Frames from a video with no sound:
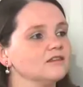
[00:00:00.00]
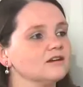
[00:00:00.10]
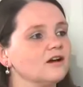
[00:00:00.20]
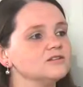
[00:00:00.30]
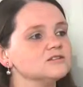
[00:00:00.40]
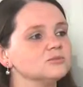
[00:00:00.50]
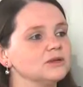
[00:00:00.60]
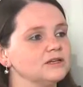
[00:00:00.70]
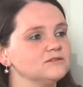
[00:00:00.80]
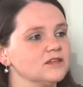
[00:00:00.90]
The Council
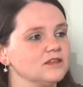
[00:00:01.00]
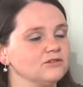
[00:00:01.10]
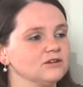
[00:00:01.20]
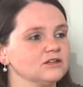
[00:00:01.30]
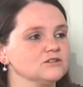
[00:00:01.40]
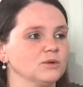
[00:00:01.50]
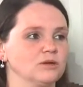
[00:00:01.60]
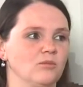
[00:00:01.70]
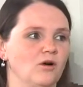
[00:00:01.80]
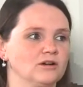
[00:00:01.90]
believes South Africa's
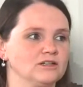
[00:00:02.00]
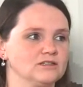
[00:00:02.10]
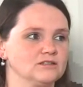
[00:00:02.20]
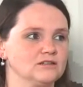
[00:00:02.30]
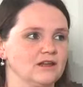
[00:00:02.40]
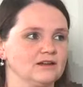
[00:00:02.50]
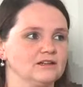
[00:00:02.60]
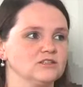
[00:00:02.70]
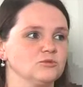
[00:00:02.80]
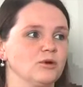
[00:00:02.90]
wind market is
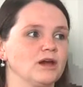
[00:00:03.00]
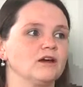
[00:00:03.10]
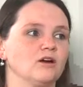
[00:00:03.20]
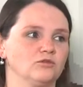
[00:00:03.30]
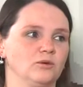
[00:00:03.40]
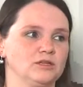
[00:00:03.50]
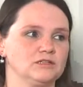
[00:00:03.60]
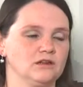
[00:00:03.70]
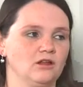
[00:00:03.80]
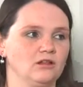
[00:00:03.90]
likely to break out from
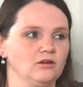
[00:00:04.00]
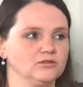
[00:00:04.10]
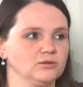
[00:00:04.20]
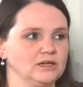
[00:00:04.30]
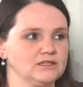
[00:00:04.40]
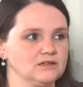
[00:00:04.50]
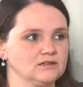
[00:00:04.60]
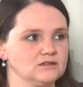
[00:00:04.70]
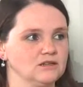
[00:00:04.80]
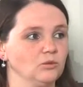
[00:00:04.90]
its lull of
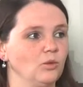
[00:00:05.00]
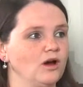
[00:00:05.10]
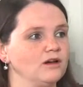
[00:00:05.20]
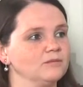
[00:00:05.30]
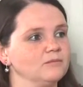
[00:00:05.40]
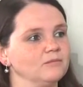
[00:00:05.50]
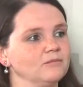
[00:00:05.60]
2016. Why?